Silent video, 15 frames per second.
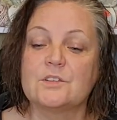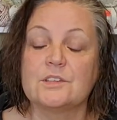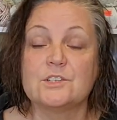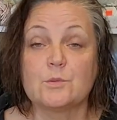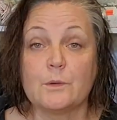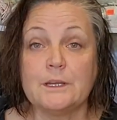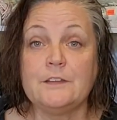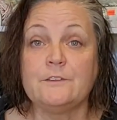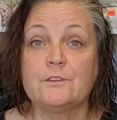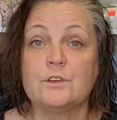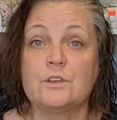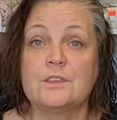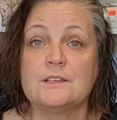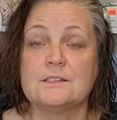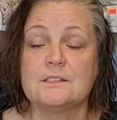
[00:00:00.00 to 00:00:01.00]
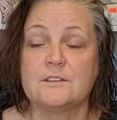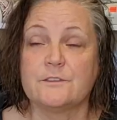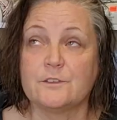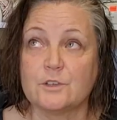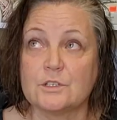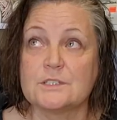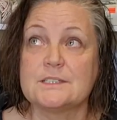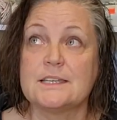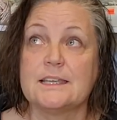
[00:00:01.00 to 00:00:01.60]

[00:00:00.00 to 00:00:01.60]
the 21st